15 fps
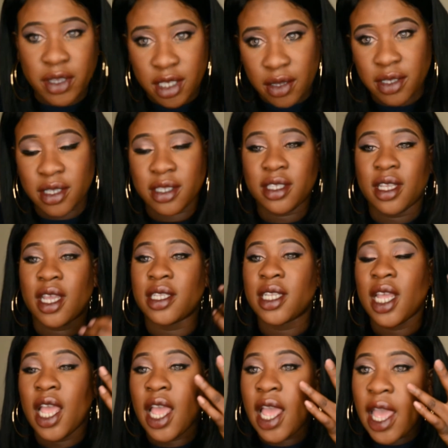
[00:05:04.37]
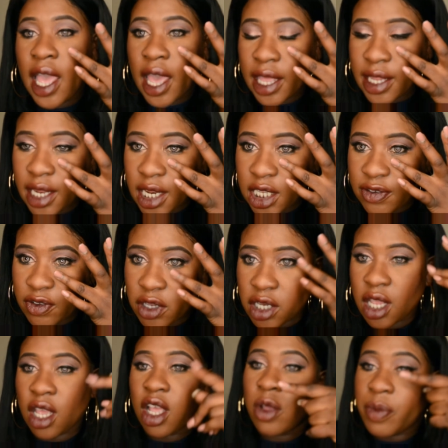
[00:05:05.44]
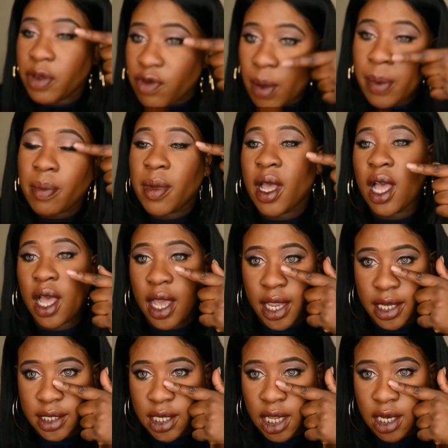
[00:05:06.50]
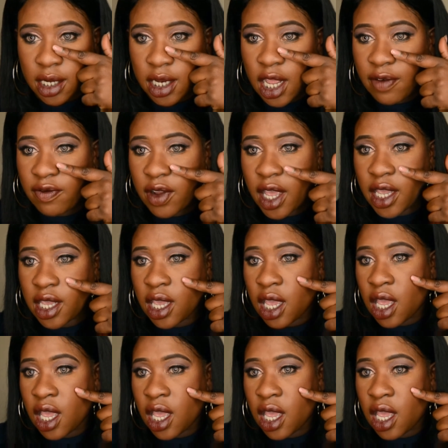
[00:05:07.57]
I was concerned. And the next thing you know, I'd be rubbing my eyes and I'd have like